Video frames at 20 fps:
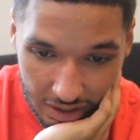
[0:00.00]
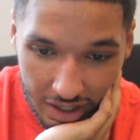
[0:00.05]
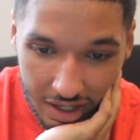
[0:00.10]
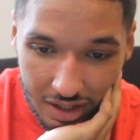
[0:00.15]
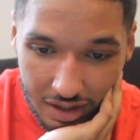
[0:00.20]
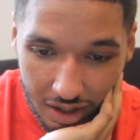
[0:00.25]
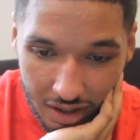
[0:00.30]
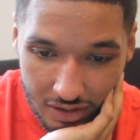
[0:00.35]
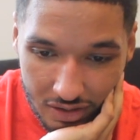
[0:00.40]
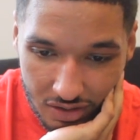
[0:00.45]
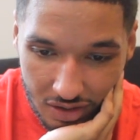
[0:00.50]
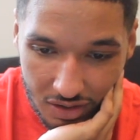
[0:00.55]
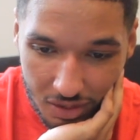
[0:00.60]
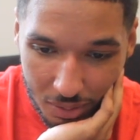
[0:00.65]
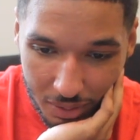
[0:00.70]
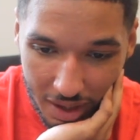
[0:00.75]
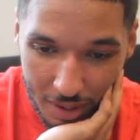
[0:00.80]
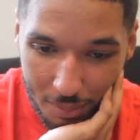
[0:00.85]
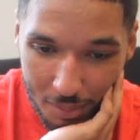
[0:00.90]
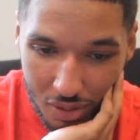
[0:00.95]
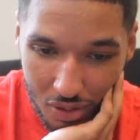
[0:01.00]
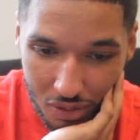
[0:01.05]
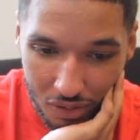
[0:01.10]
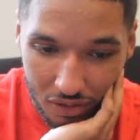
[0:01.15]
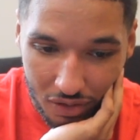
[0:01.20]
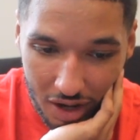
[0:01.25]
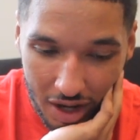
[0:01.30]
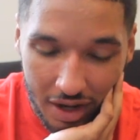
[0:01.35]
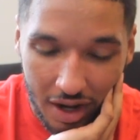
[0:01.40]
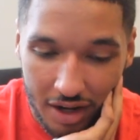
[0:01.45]
He likes to do that move.
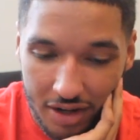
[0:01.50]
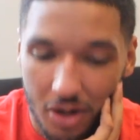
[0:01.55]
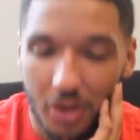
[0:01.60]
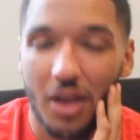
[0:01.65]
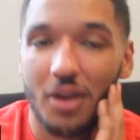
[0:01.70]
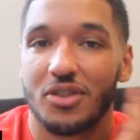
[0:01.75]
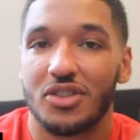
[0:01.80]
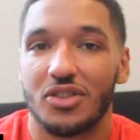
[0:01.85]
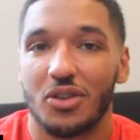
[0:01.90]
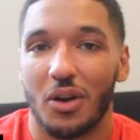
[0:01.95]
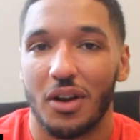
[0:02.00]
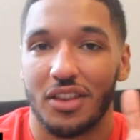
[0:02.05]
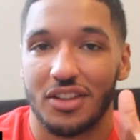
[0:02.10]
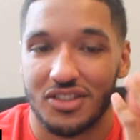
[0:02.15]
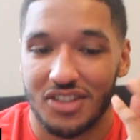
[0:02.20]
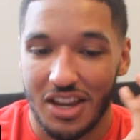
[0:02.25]
I know that was sort of the